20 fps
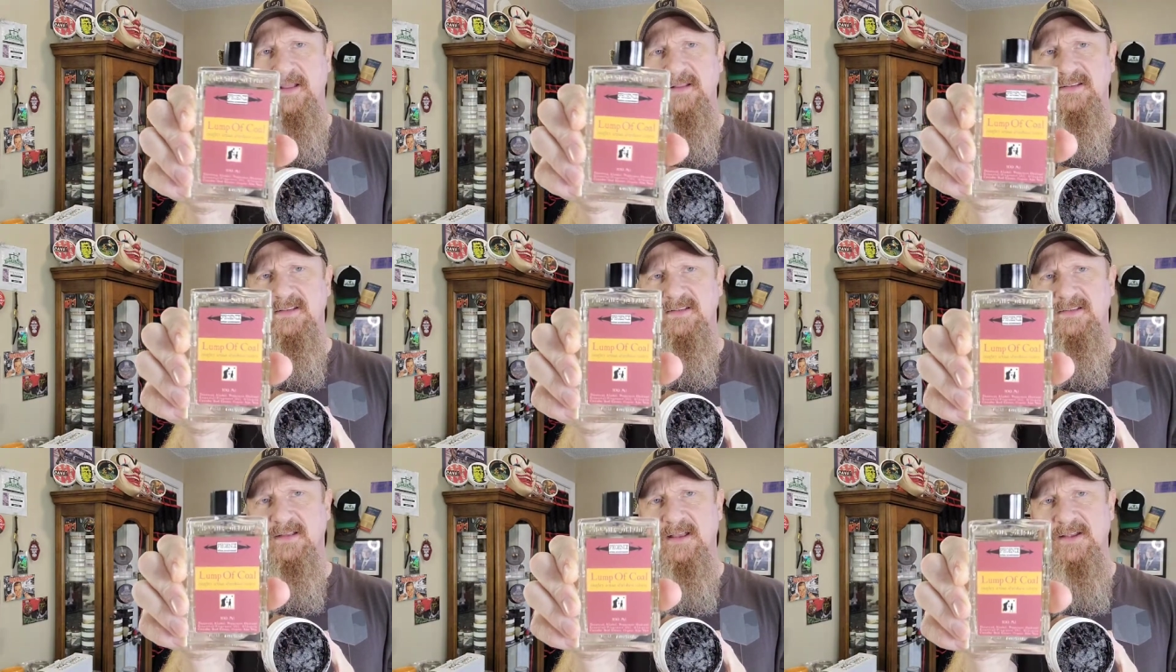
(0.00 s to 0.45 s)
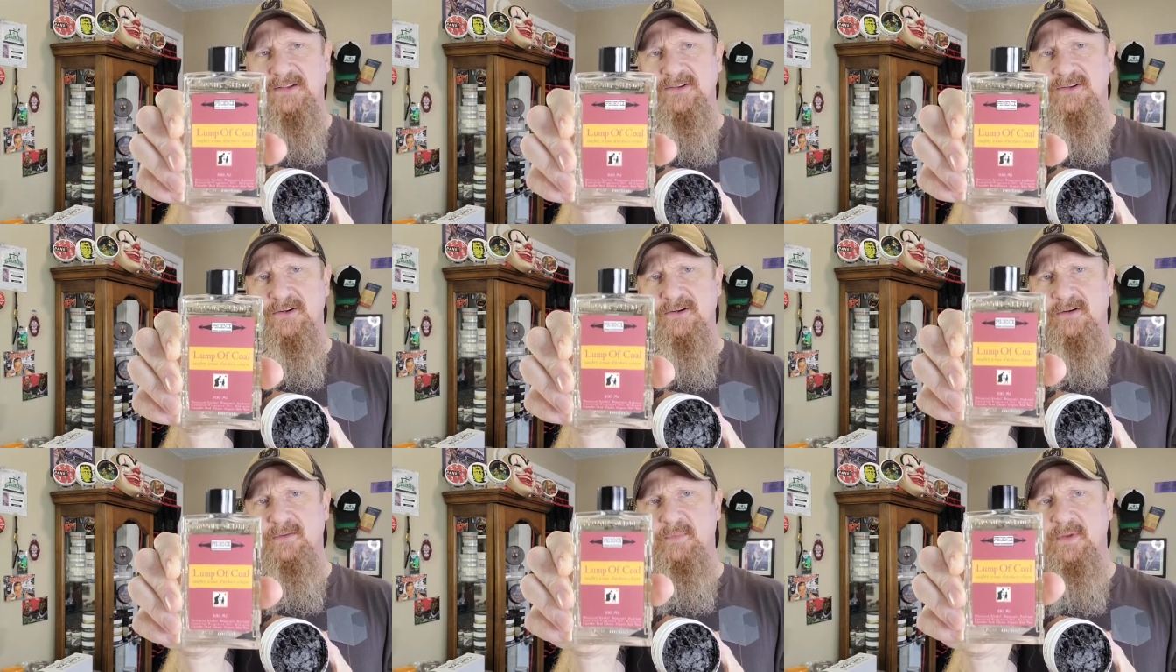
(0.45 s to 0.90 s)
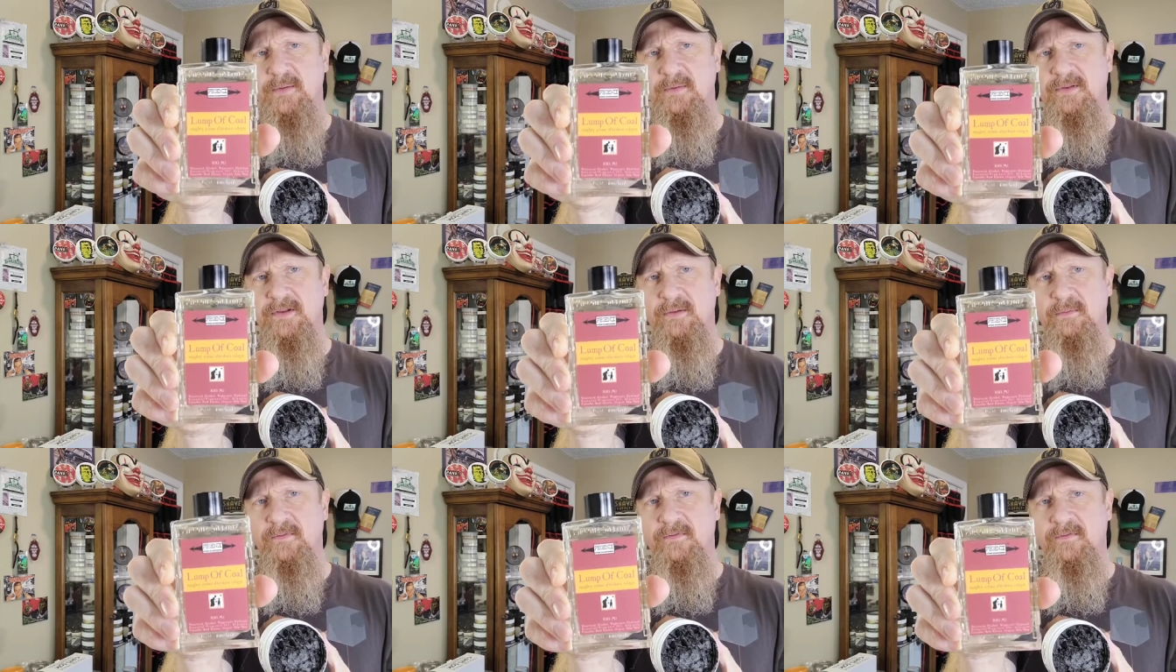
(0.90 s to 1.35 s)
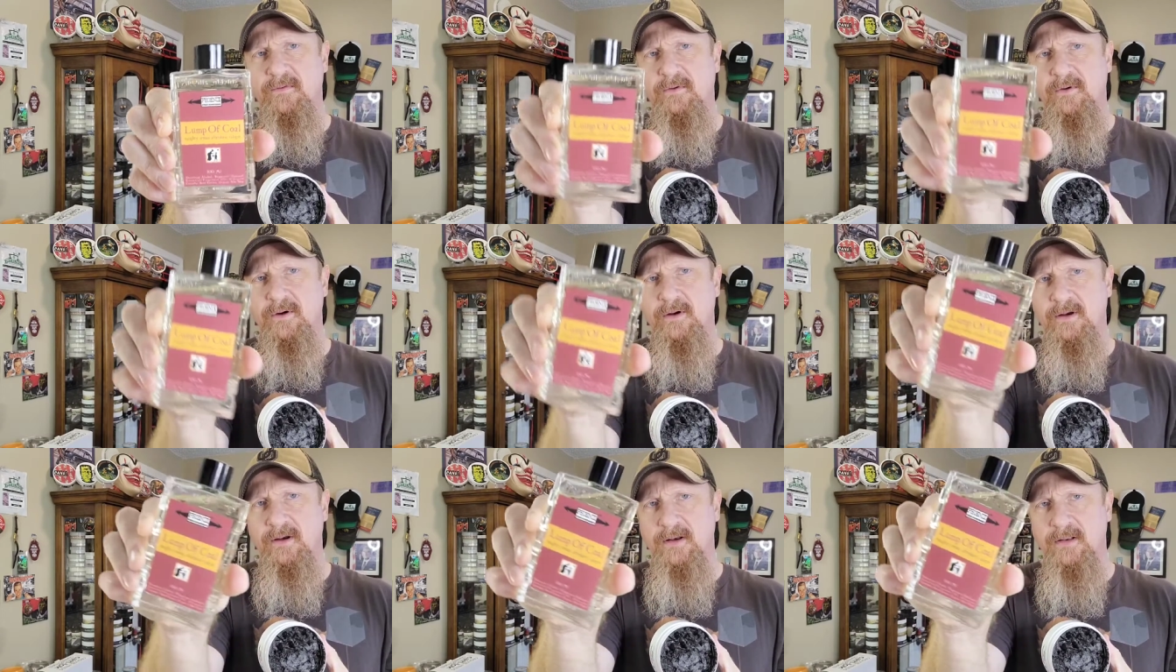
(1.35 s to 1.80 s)
that since last year, maybe the year
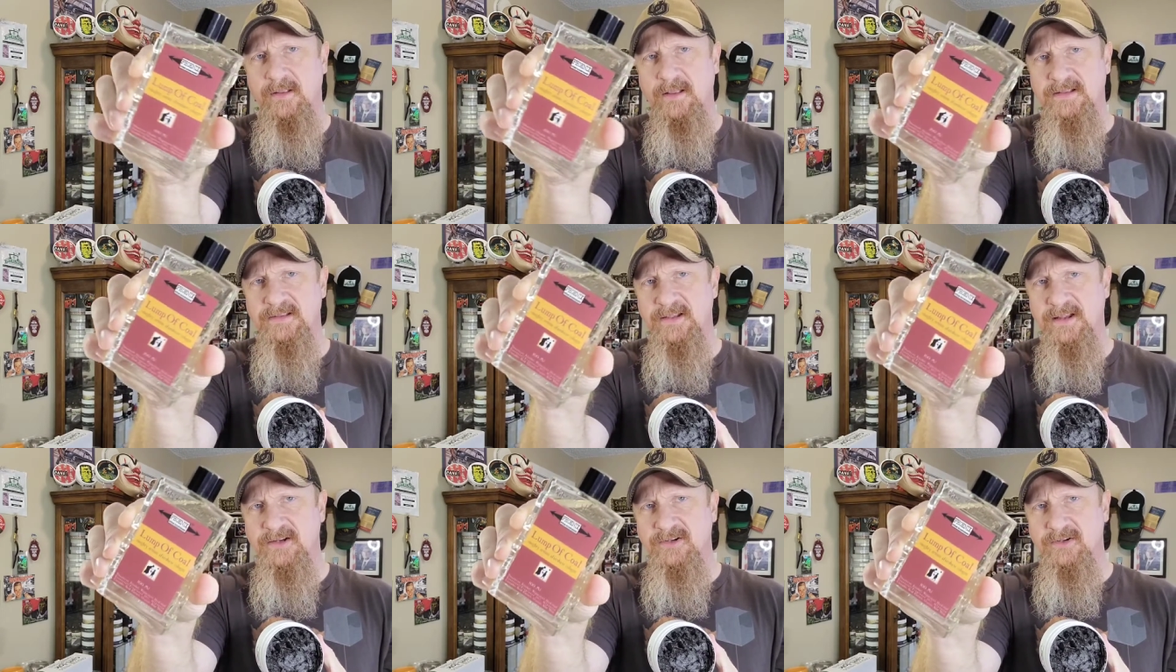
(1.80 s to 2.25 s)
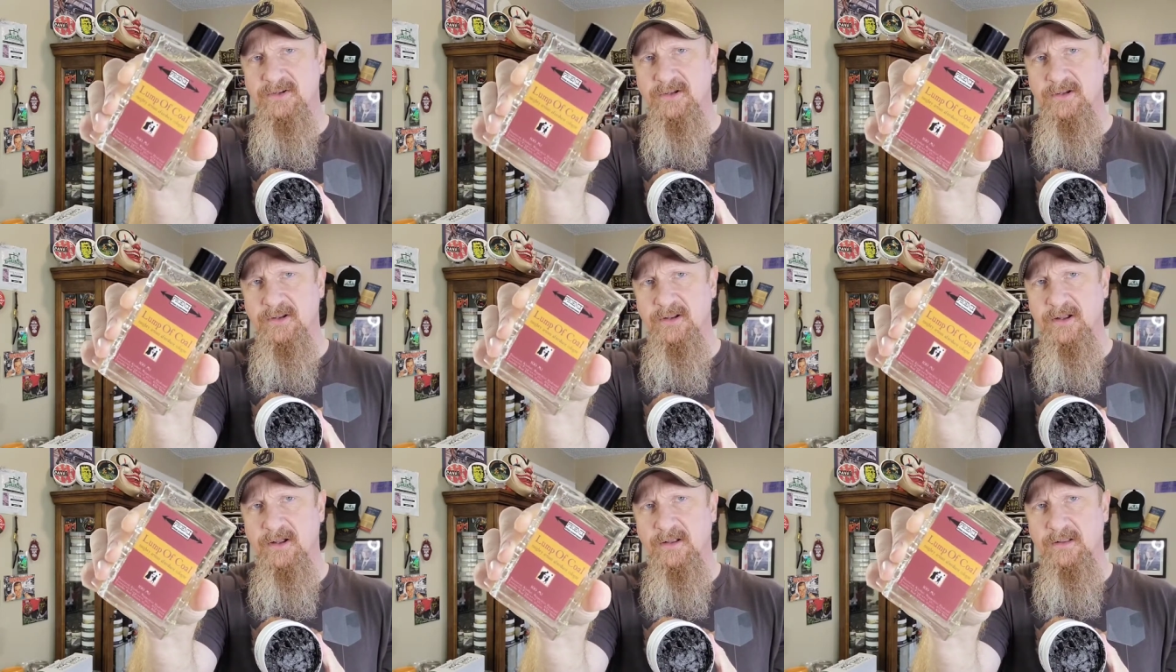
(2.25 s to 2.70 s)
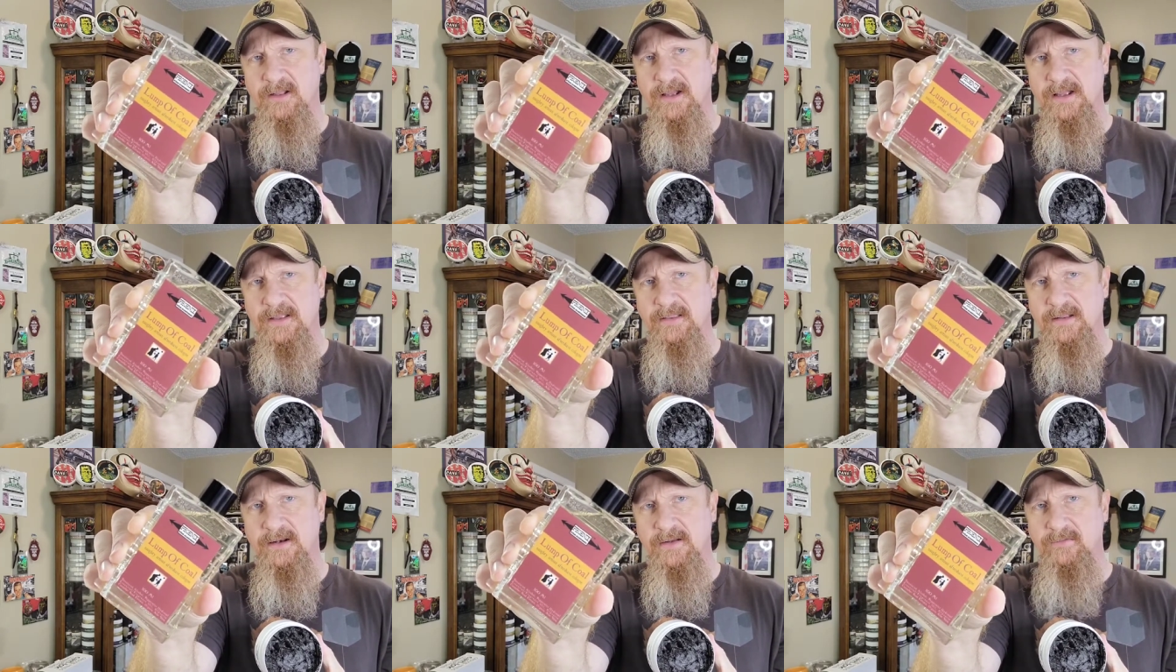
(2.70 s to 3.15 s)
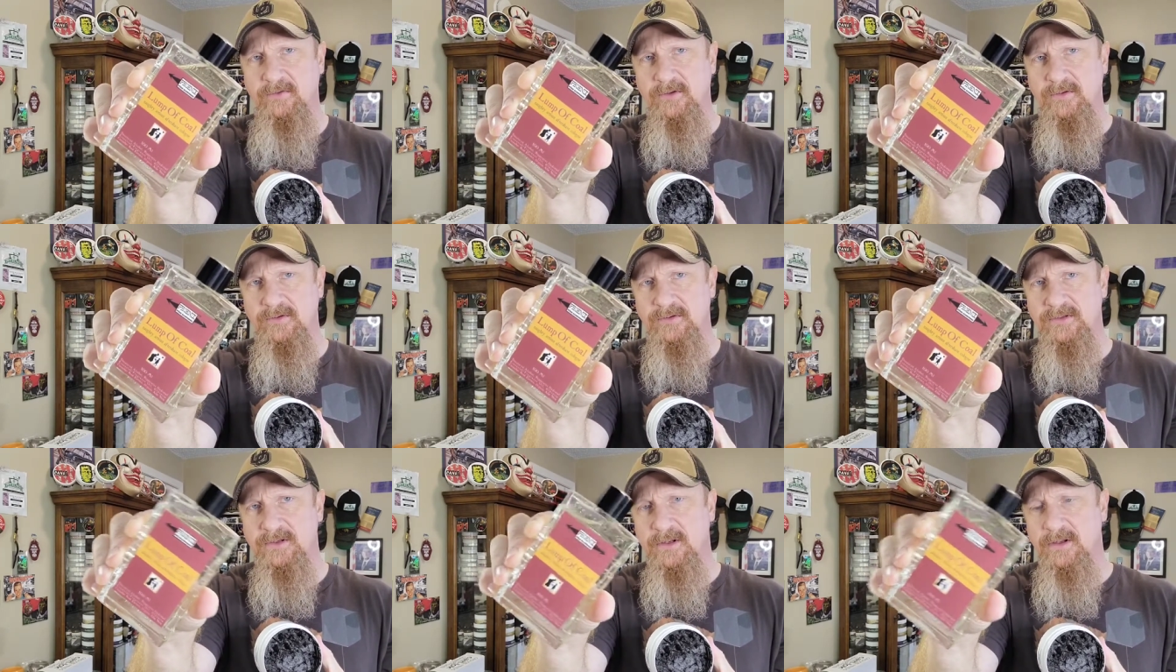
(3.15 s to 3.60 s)
before, and that's actually a lot that I've
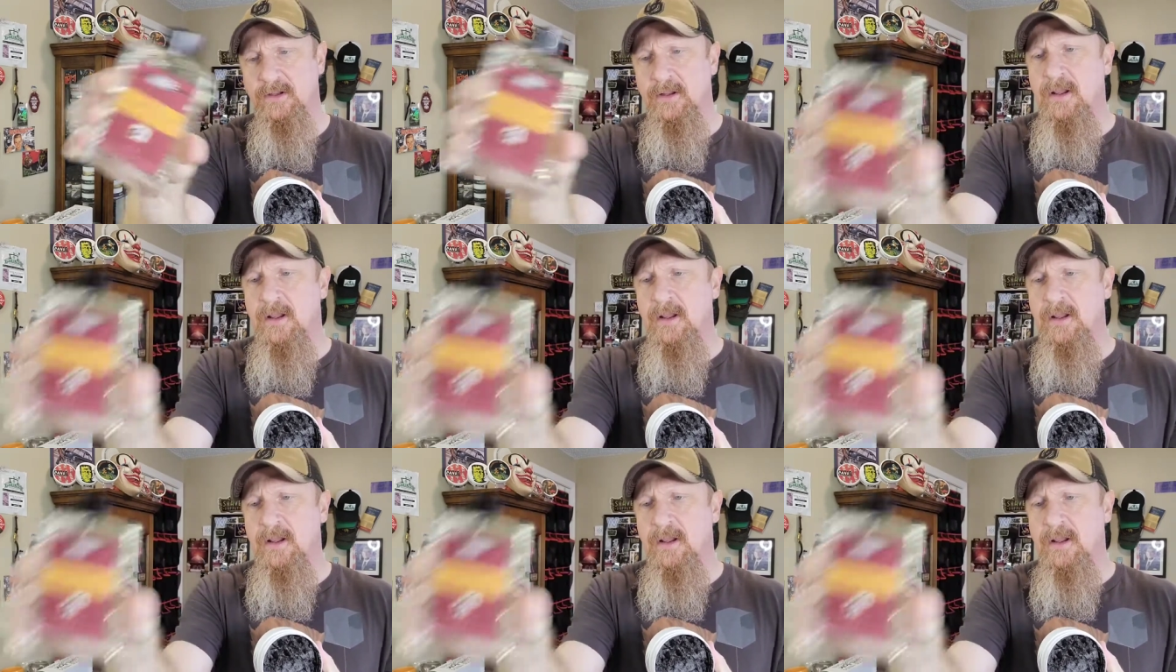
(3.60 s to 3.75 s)
used.